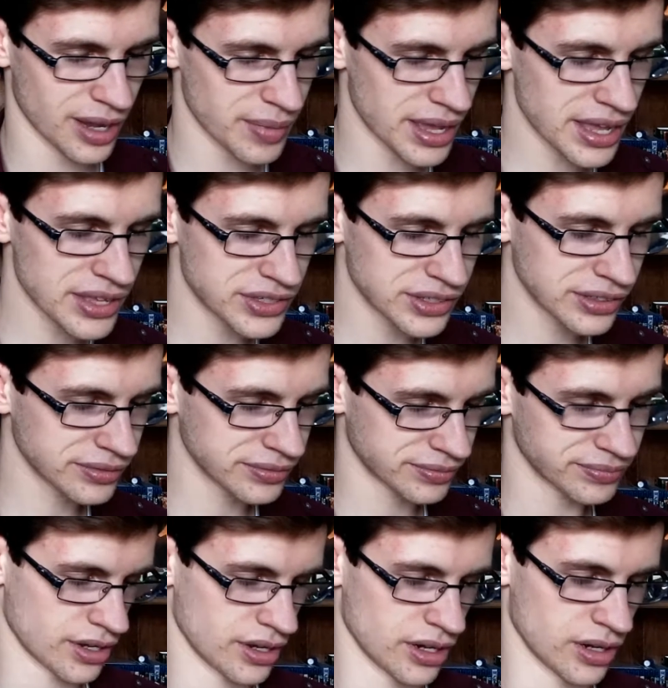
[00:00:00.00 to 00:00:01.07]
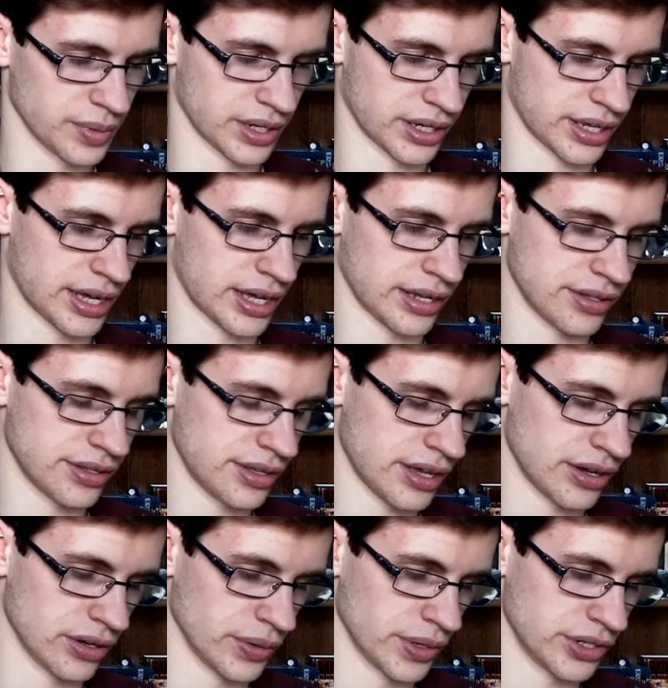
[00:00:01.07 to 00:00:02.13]
amazing. Oh my god,
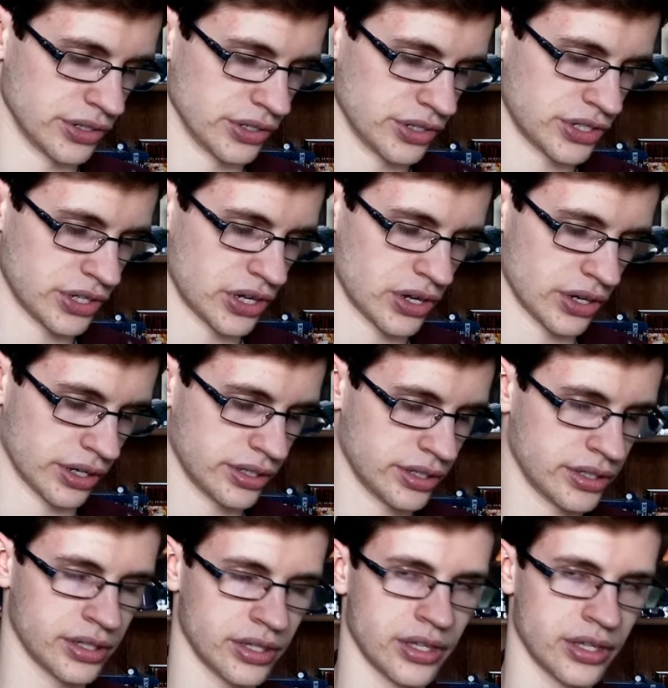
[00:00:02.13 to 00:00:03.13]
original song.